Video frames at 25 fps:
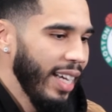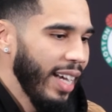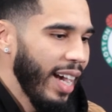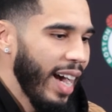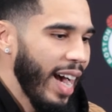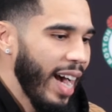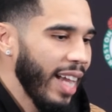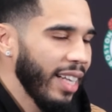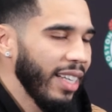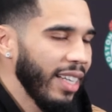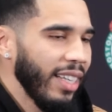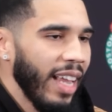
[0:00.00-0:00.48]

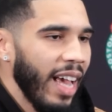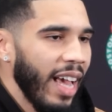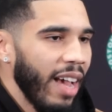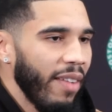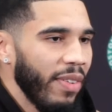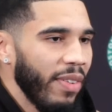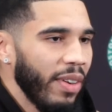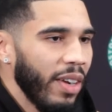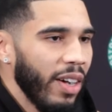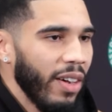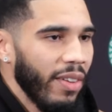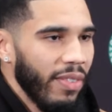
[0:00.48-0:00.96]
I had to
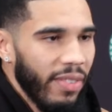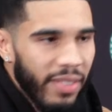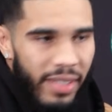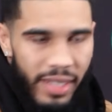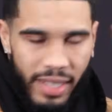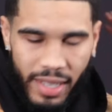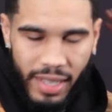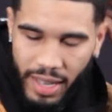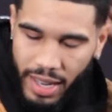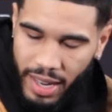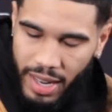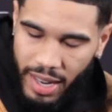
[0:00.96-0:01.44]
laugh it off.
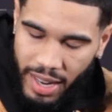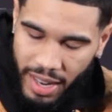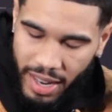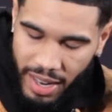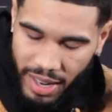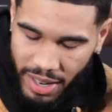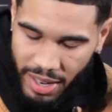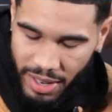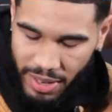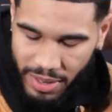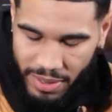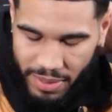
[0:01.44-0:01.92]

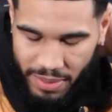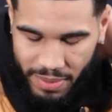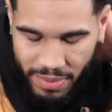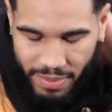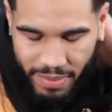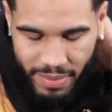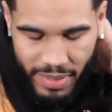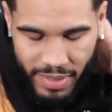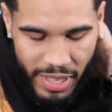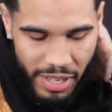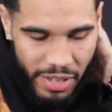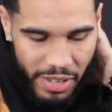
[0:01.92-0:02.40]
So,
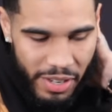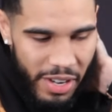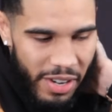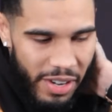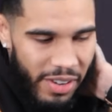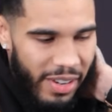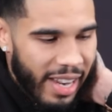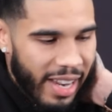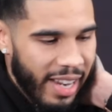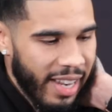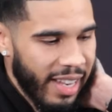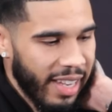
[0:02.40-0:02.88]

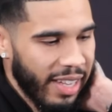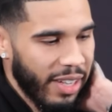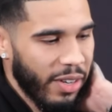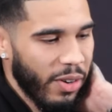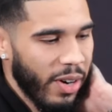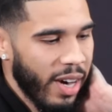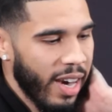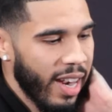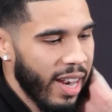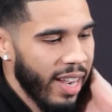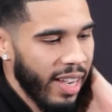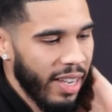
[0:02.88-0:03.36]
I ain't
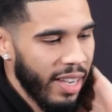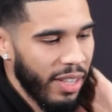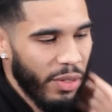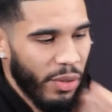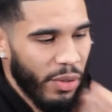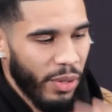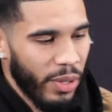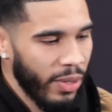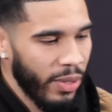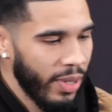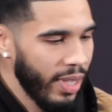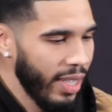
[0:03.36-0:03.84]
cry. I ain't
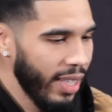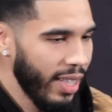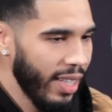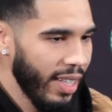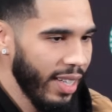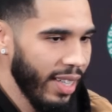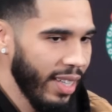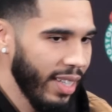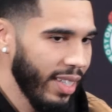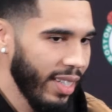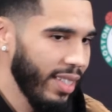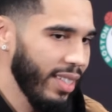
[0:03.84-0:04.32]
throw
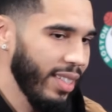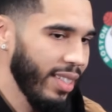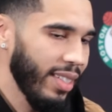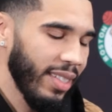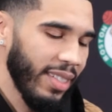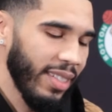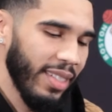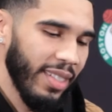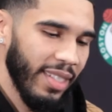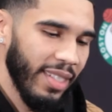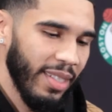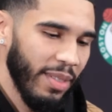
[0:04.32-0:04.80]
anything.
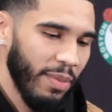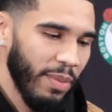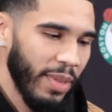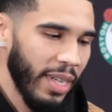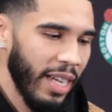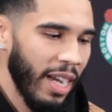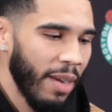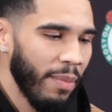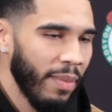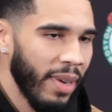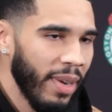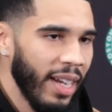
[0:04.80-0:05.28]

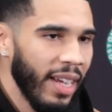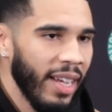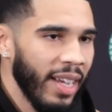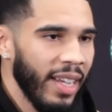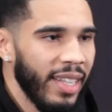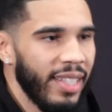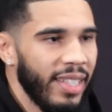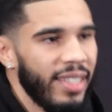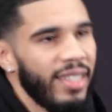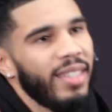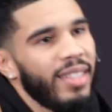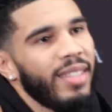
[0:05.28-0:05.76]
Got my
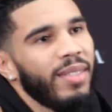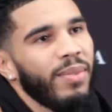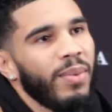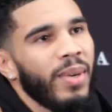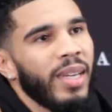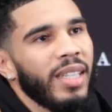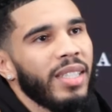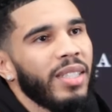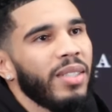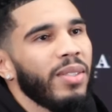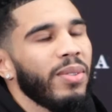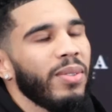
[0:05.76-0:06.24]
ice.
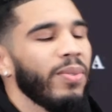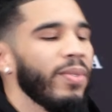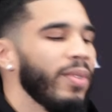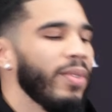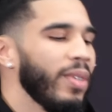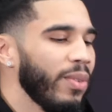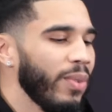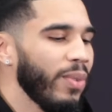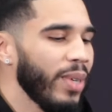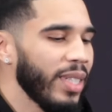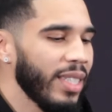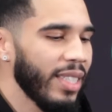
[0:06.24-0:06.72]
Watched the
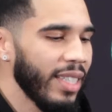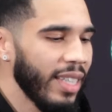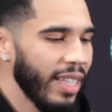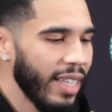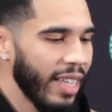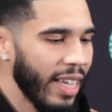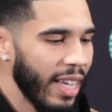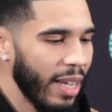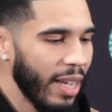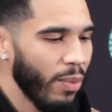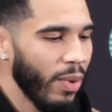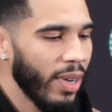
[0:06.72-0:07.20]
rest of the
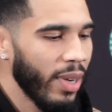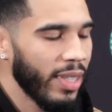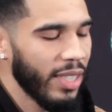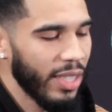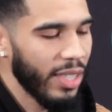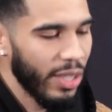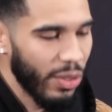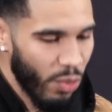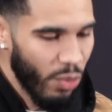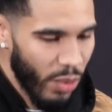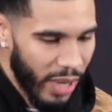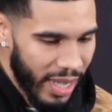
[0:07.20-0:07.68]
game. Watched
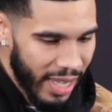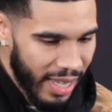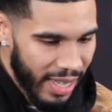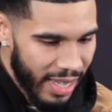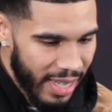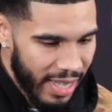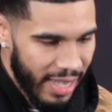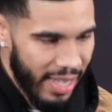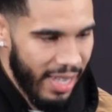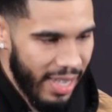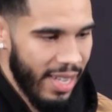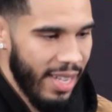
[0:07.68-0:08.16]
us
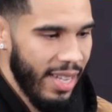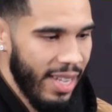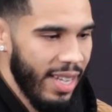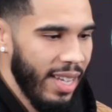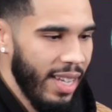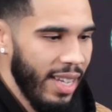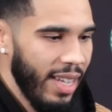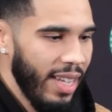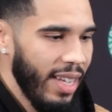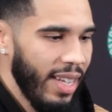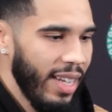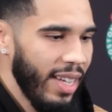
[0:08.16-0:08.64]
win.
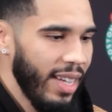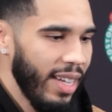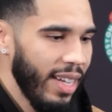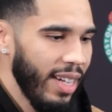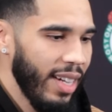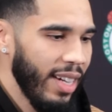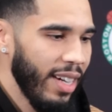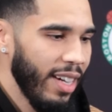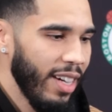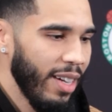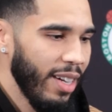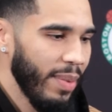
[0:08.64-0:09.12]

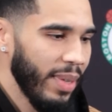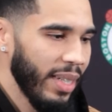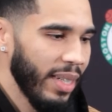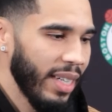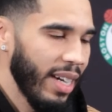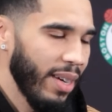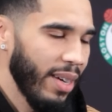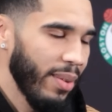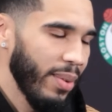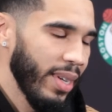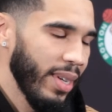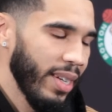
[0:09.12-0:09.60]
And
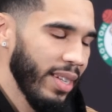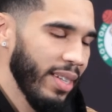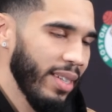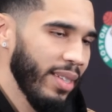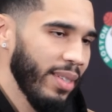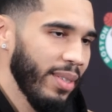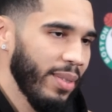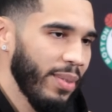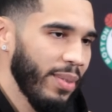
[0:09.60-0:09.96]
got ready.